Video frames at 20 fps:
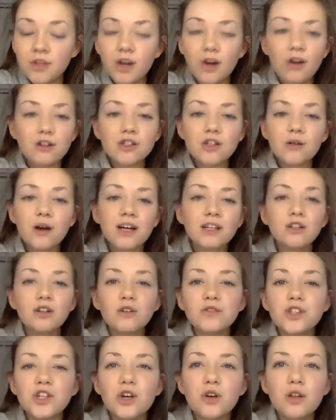Also, I'd
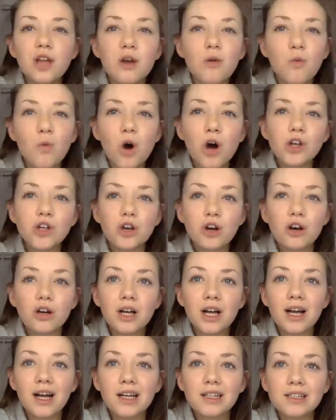love to know like what are your
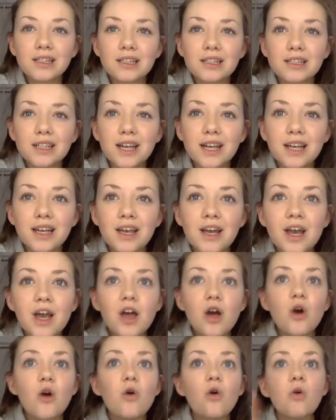guys's like
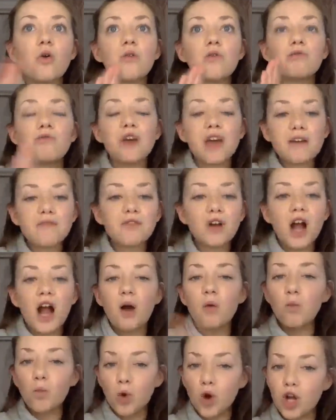favorite
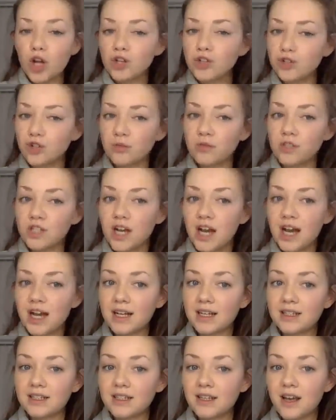and worst
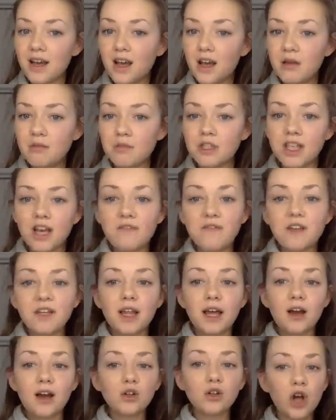subject? Because I feel
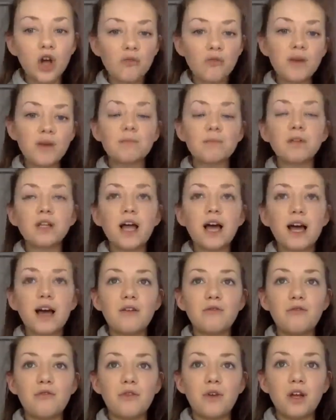like a lot of people
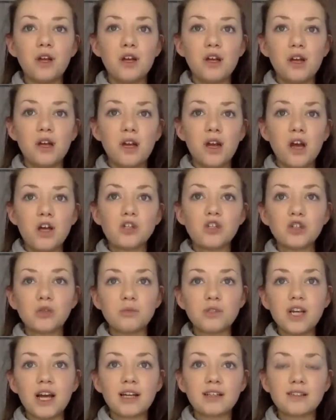have a
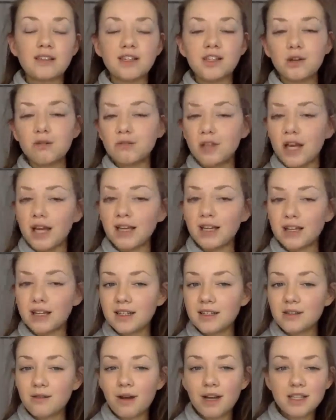subject they don't like, and
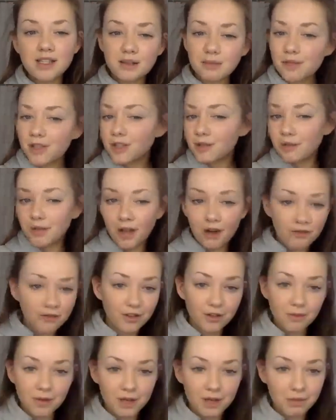it's quite similar to a lot of
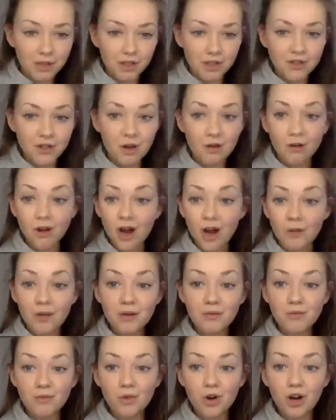other people. So
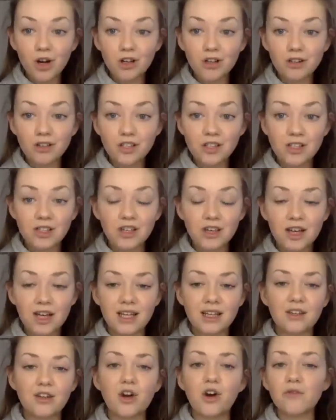comment what is
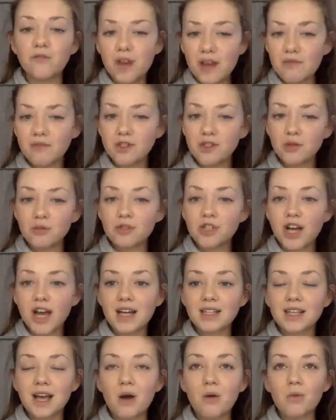your favorite
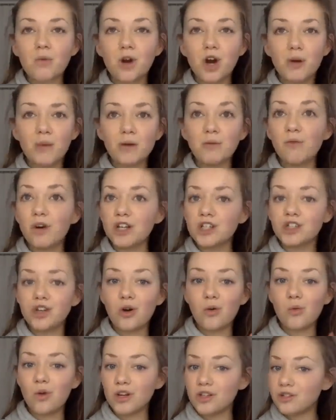subject, and comment what is
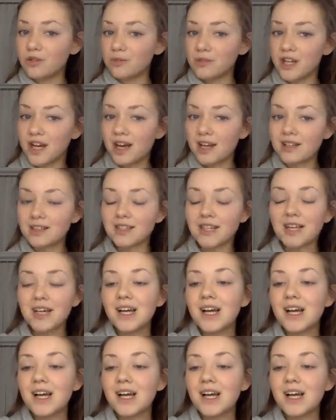your worst subject.